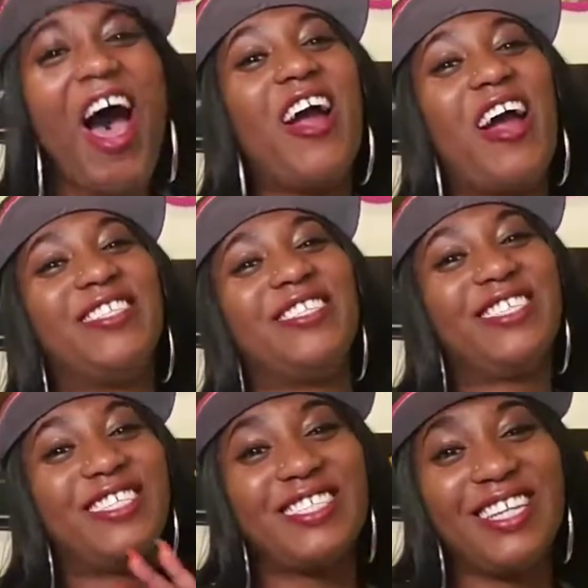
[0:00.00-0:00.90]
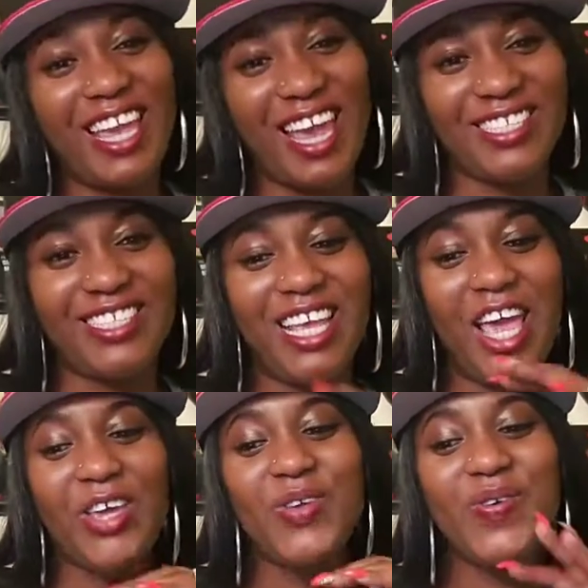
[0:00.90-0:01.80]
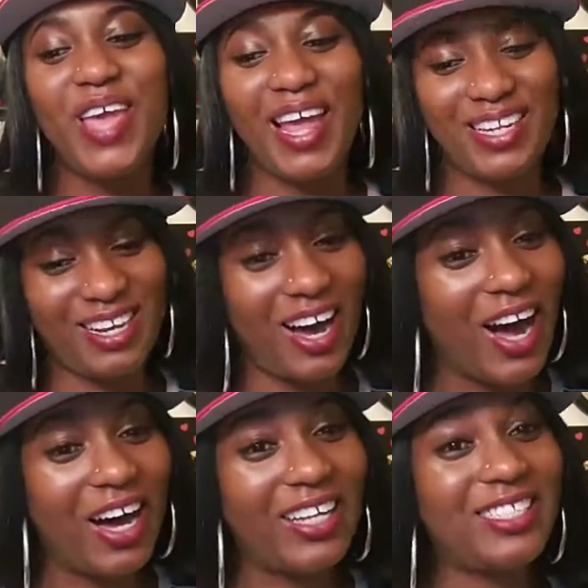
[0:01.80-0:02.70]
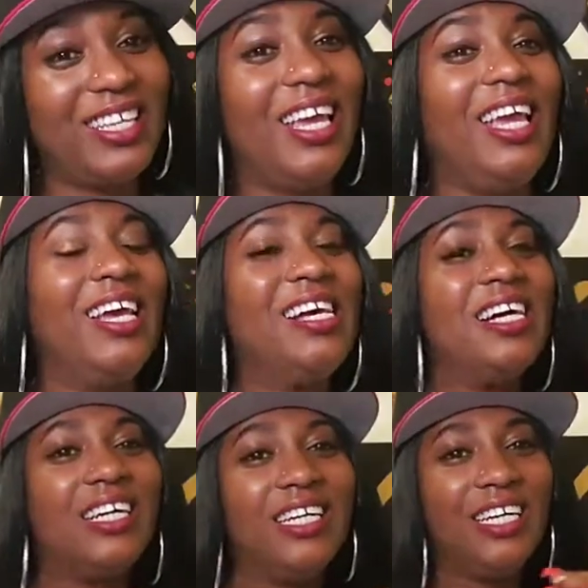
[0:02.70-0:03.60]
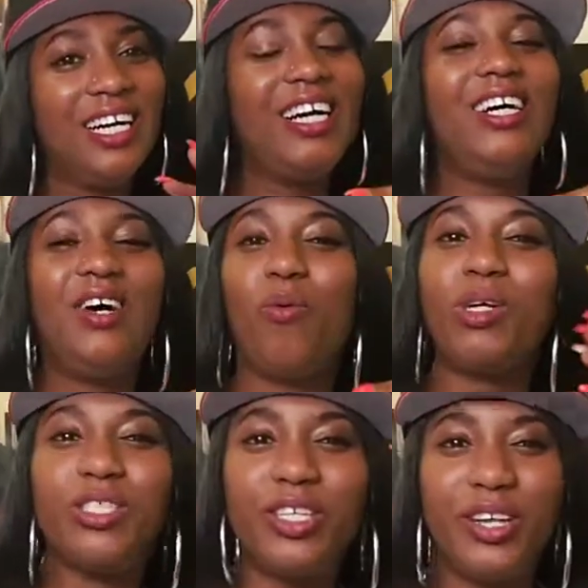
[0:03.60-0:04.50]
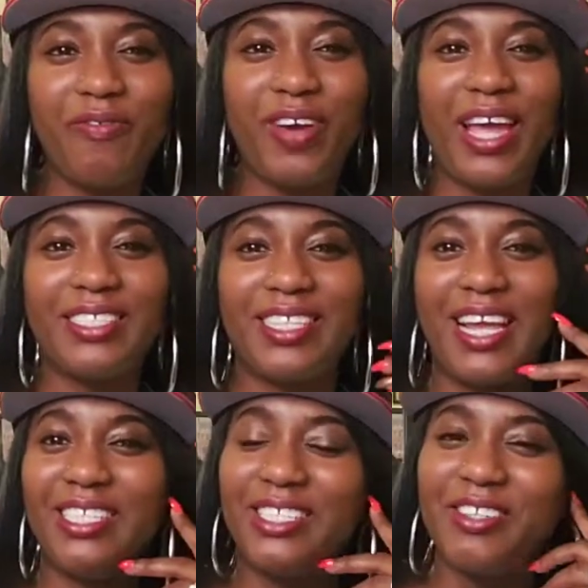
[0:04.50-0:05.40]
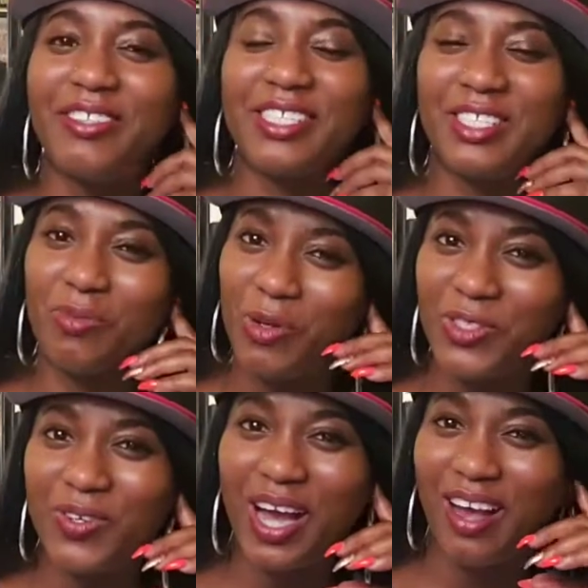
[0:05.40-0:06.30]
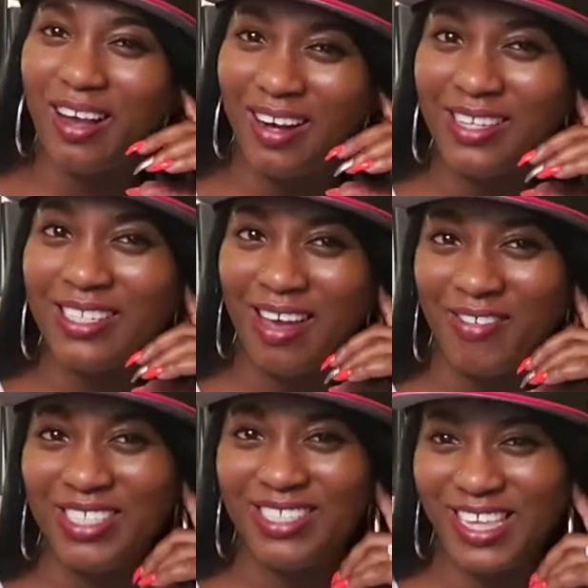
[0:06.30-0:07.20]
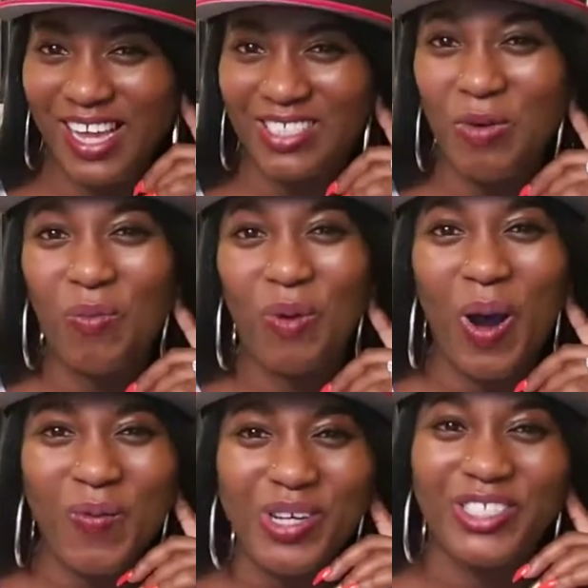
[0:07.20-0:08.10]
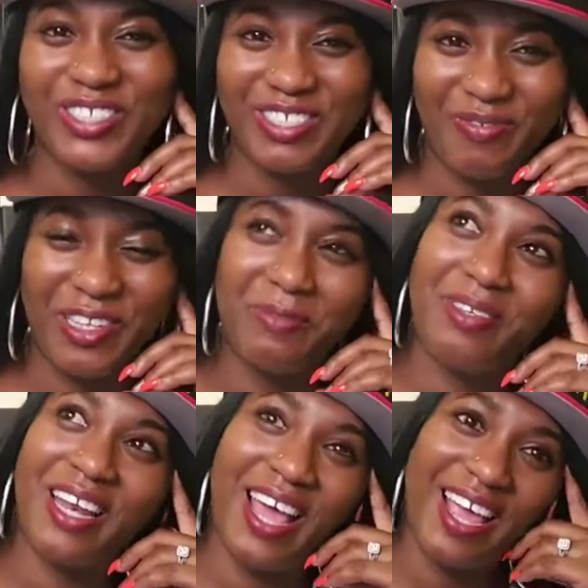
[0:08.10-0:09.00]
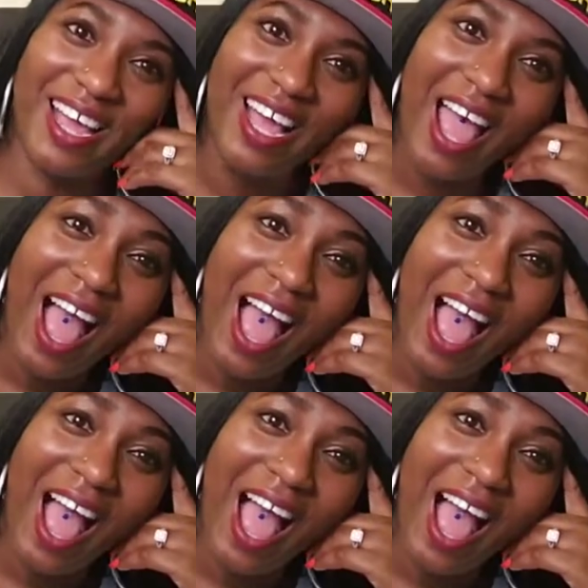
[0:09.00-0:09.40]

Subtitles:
All right, so just in case you get caught, what's your defense? Like, seriously, suppose you got caught having sex. What would your defense be like?